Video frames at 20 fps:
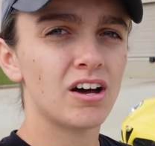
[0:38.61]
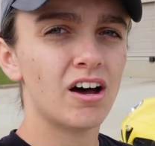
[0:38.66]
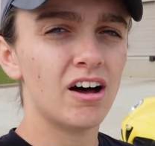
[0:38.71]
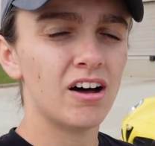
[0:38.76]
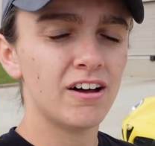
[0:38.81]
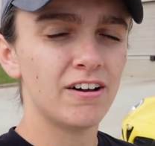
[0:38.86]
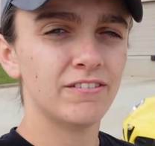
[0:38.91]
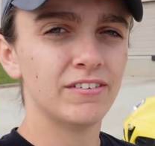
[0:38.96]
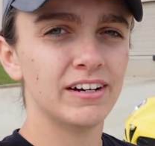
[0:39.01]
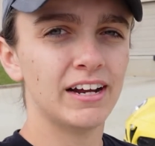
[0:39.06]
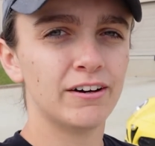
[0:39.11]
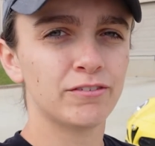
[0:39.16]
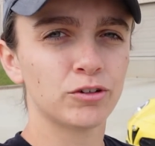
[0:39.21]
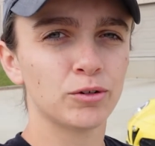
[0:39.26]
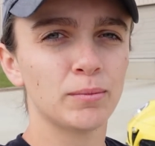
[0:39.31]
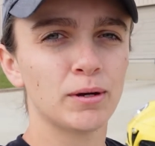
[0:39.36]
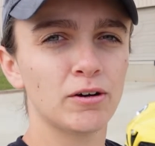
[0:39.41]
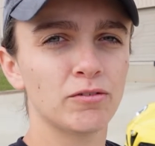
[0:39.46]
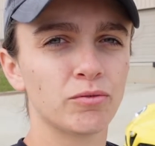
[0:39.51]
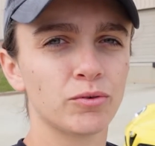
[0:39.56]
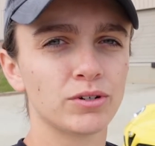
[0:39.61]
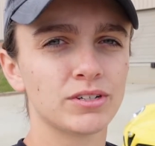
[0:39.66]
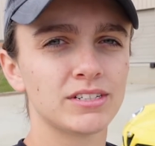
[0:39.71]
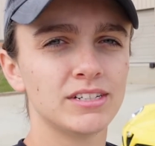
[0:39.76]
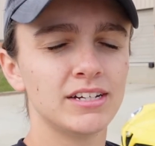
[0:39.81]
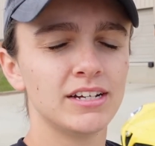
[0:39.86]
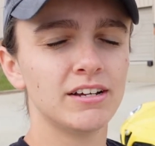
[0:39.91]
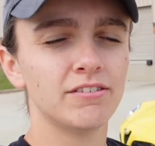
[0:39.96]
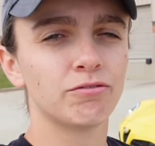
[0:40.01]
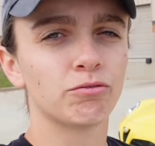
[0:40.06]
of an Alfa Romeo
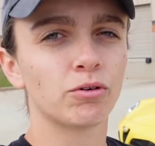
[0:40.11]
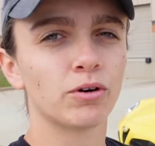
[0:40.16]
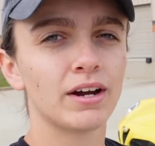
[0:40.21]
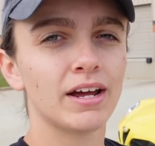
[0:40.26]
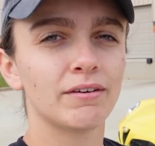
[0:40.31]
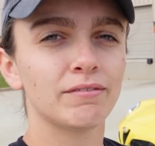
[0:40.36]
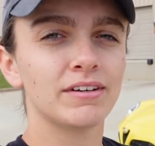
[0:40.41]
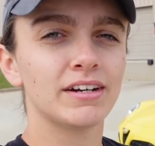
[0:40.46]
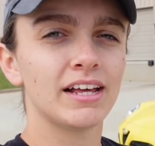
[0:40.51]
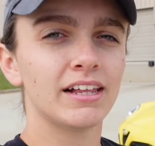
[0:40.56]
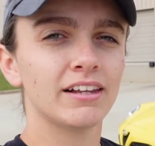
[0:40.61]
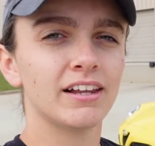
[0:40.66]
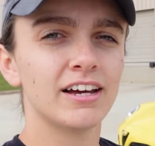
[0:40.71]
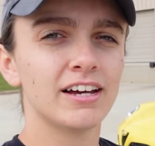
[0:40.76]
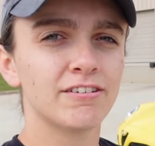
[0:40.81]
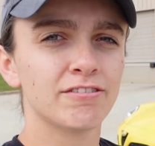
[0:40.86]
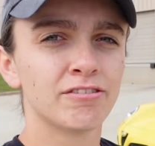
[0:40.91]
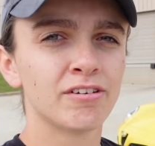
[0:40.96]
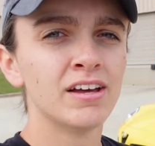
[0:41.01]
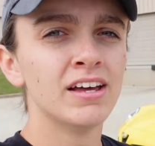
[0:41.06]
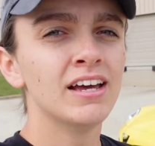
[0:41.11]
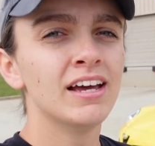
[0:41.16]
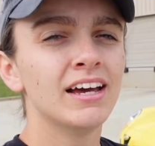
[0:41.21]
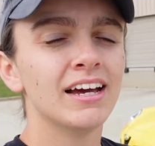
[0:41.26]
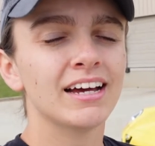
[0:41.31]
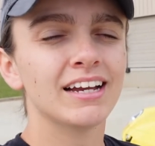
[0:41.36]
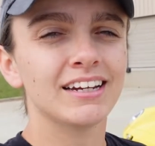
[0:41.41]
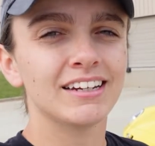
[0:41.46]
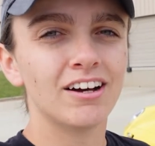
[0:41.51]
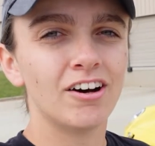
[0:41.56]
4C for everyday life,
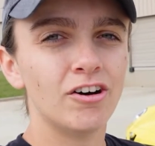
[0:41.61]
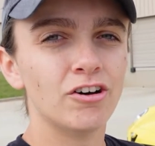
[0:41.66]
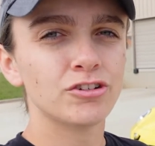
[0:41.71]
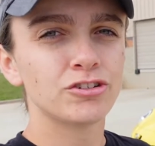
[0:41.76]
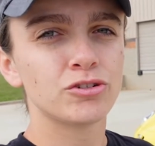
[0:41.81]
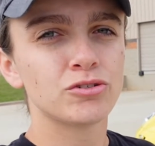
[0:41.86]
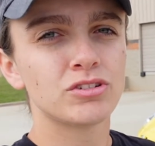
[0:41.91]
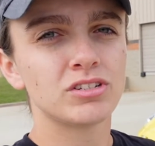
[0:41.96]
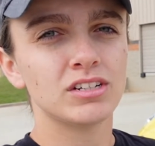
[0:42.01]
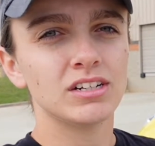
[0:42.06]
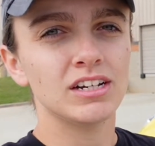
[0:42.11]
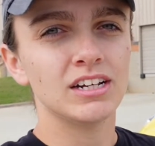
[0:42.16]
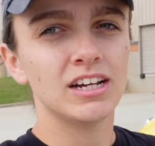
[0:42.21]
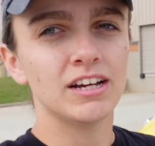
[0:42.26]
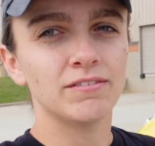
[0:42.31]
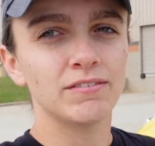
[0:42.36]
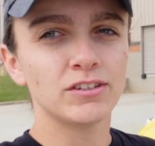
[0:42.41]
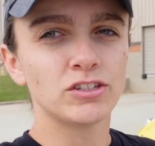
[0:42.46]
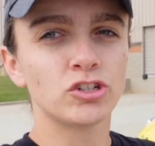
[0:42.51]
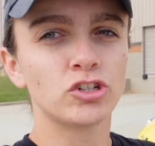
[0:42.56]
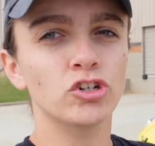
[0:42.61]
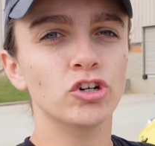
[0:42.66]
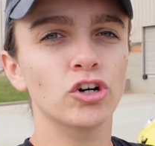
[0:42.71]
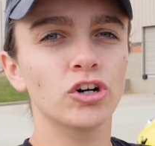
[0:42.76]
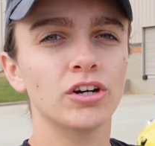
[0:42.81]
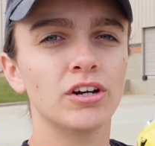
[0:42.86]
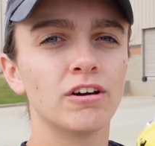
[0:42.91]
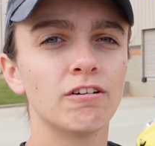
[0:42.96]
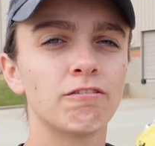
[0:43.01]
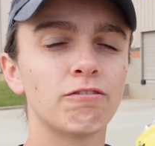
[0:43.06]
and also see if it's
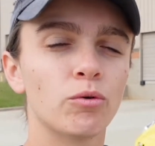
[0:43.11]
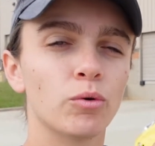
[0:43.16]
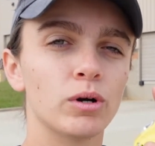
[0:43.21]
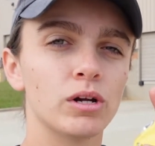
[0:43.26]
good for